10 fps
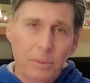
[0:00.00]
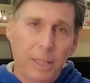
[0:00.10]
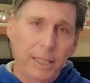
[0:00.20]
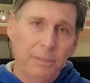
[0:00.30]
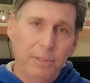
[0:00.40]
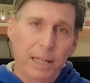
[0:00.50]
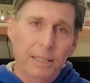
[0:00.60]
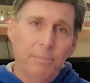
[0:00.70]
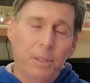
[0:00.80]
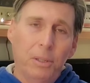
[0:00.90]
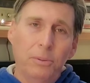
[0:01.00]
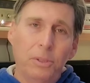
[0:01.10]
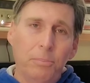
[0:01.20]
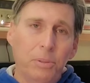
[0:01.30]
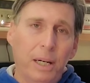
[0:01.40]
They develop whole
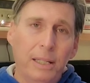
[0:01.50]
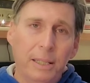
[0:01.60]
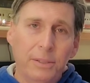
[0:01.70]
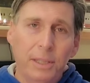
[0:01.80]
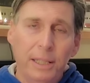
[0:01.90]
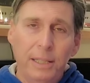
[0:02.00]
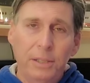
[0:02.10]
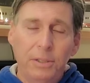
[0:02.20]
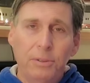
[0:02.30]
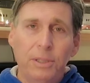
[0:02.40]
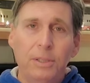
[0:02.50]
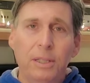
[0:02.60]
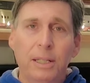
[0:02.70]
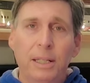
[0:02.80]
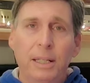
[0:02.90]
new products and industries
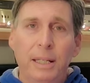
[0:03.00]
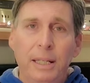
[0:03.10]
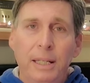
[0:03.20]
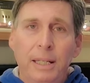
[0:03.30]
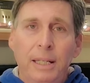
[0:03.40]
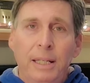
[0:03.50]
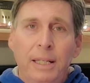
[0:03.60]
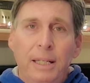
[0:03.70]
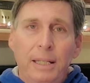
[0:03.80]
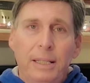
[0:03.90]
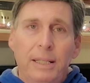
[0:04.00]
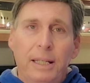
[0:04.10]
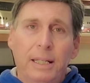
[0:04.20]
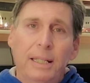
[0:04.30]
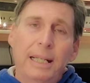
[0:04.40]

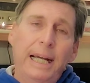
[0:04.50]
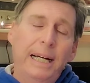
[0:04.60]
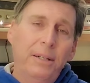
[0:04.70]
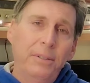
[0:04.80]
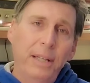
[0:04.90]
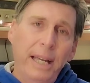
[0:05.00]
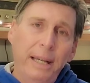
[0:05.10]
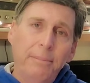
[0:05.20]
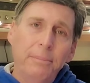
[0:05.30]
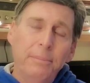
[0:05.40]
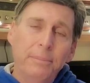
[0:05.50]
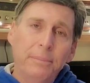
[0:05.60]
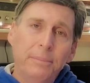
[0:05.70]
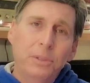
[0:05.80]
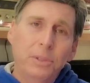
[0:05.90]
that allow them
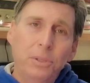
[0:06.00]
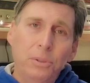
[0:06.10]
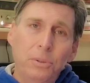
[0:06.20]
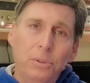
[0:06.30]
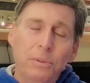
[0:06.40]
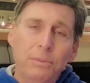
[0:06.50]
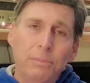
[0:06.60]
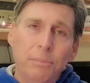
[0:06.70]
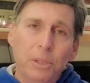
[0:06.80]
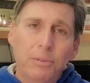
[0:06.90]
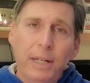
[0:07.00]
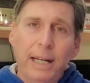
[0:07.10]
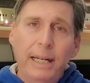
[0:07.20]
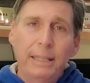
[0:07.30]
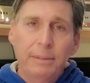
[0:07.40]
to move
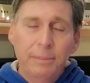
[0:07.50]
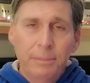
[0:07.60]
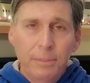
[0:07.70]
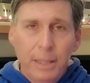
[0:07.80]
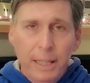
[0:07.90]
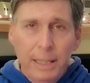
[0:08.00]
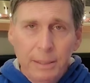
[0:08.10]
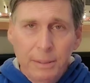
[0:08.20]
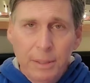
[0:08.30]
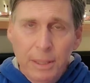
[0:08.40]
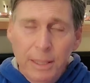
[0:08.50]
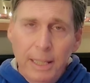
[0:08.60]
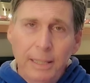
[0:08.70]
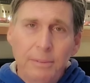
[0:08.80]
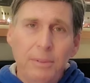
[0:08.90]
ahead
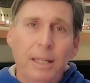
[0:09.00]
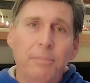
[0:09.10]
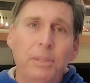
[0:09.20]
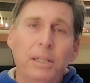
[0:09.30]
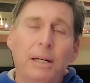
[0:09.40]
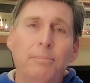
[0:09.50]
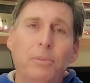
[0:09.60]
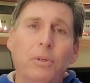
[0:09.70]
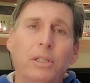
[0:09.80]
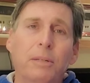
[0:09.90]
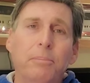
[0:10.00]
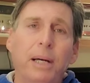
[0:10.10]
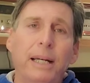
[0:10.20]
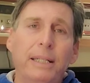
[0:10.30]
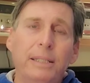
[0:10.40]
and become more
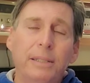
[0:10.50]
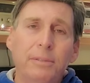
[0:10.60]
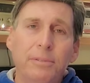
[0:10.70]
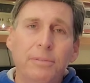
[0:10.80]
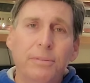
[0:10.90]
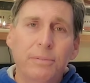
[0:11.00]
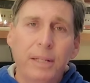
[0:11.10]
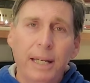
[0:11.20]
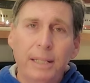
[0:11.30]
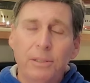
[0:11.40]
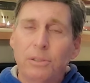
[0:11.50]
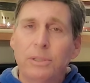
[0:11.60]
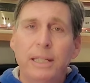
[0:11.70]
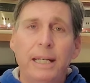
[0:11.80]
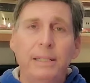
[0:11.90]
competitive and
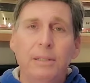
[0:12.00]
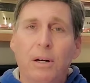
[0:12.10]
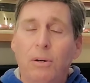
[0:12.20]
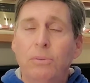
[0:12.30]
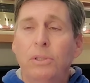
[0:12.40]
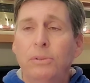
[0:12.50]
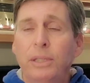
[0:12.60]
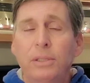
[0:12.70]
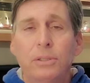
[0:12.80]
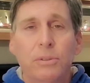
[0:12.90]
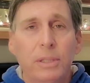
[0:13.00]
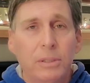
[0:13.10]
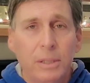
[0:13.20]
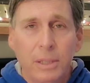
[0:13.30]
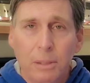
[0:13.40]
create whole new
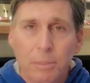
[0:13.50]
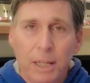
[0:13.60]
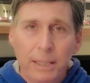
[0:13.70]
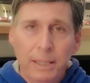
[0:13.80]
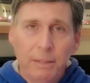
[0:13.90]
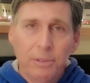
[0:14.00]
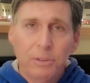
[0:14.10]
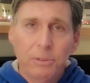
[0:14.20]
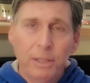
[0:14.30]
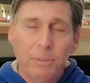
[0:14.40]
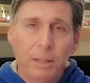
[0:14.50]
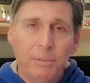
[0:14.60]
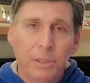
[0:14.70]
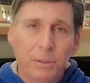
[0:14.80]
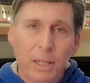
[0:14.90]
industries that nobody ever dreamed
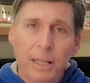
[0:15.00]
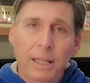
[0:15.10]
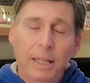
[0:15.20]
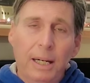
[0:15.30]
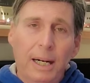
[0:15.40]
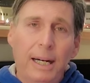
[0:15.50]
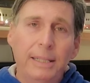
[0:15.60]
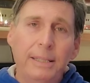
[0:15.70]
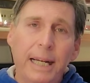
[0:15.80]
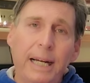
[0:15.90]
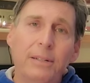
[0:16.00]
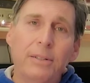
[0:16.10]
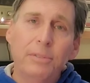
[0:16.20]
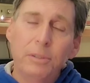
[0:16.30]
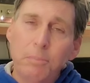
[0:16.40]
of. So high
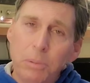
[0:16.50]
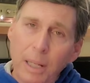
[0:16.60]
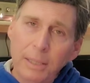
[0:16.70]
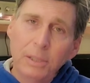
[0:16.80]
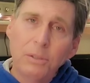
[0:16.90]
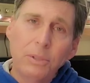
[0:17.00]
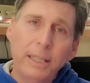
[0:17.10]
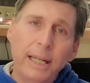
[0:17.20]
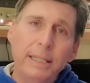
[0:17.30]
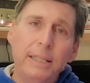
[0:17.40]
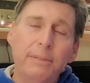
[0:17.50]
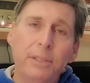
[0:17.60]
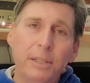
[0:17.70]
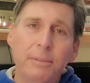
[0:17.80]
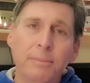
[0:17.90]
tariffs blunt
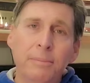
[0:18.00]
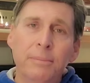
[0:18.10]
creativity,